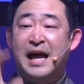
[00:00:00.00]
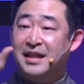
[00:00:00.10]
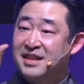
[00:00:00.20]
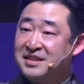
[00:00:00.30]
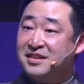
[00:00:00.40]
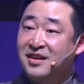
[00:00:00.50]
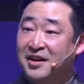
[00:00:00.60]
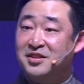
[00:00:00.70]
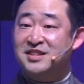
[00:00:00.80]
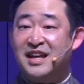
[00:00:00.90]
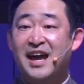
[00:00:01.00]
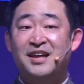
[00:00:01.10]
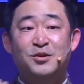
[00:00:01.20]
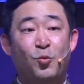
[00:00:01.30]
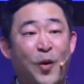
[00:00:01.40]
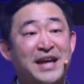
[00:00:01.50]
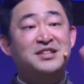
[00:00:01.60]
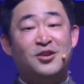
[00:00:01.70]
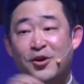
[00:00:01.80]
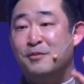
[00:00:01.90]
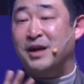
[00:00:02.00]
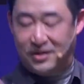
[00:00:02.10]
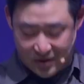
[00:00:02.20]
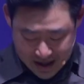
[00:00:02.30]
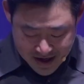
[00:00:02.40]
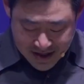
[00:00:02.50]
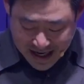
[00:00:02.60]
And this is not to say to waste all your money, okay?